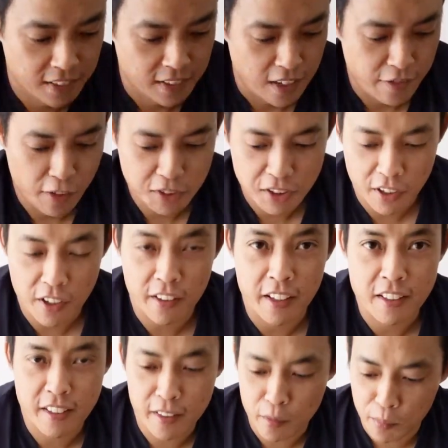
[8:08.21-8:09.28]
I've also got
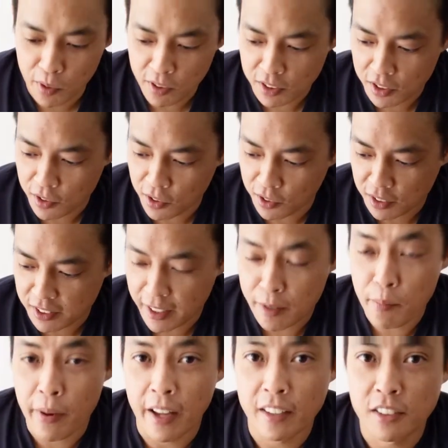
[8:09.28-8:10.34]
these other books called Zen
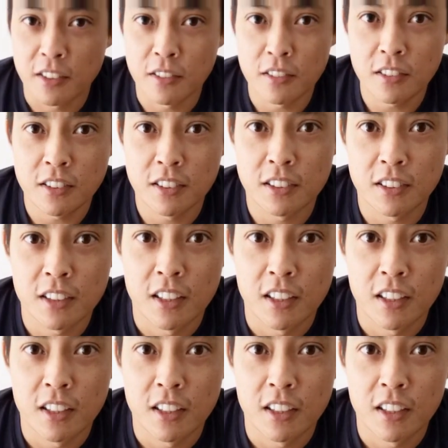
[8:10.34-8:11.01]
Pencils.